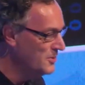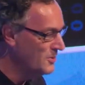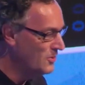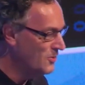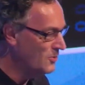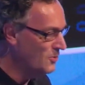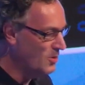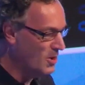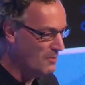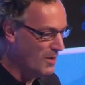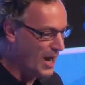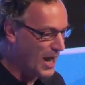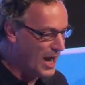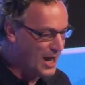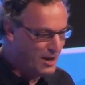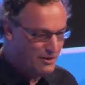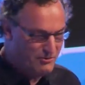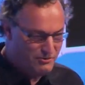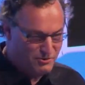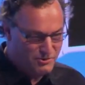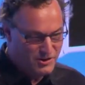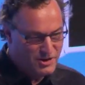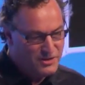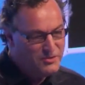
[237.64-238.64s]
or
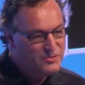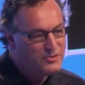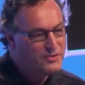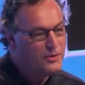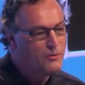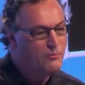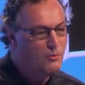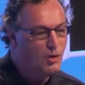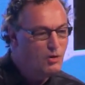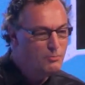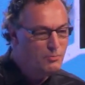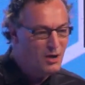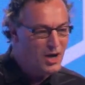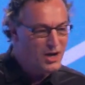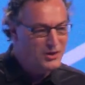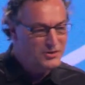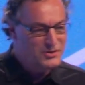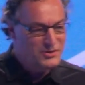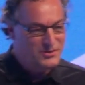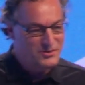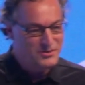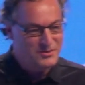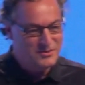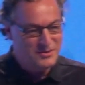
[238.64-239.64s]
my friend the
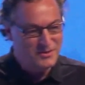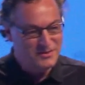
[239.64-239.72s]
robot?